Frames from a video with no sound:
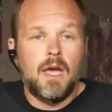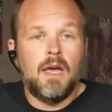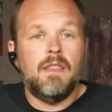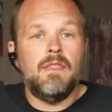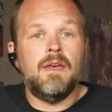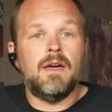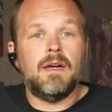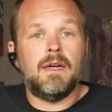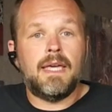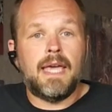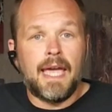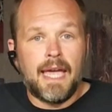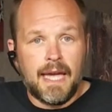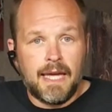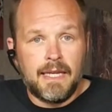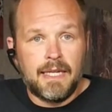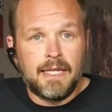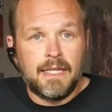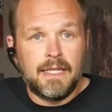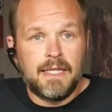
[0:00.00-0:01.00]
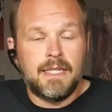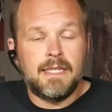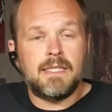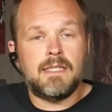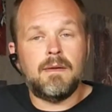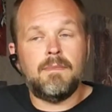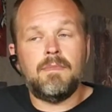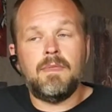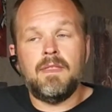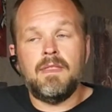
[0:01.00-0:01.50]
The canon is
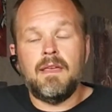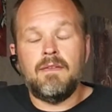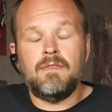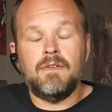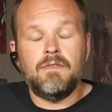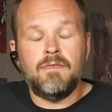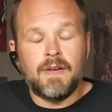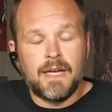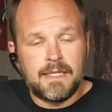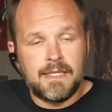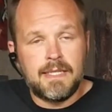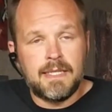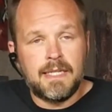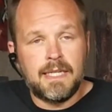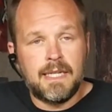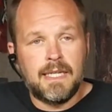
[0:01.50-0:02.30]
something they've invested